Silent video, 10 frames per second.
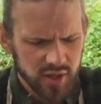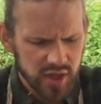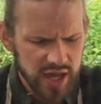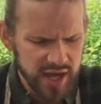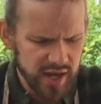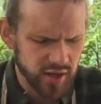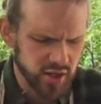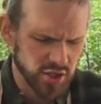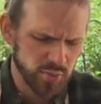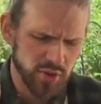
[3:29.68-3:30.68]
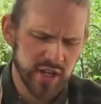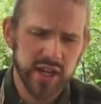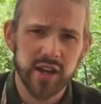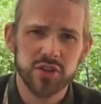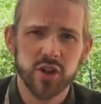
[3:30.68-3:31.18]
and I'm going to just put it
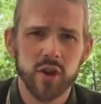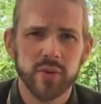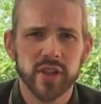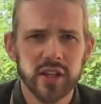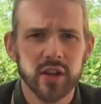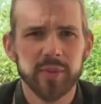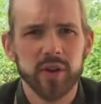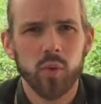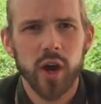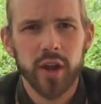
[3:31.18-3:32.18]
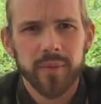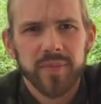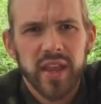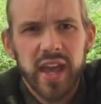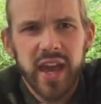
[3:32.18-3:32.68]
in a jar with a little bit of water,
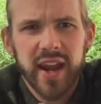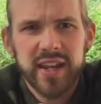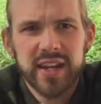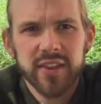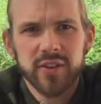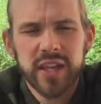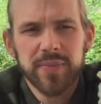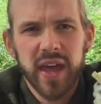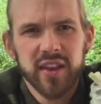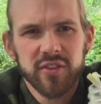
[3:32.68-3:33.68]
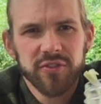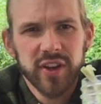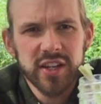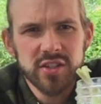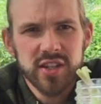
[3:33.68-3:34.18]
and I can either keep that in the
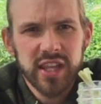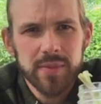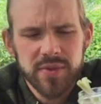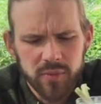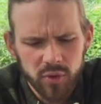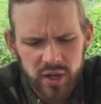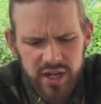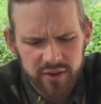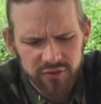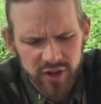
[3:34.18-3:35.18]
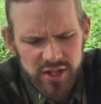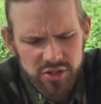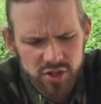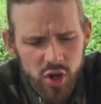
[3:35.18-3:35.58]
fridge to keep them green and fresh,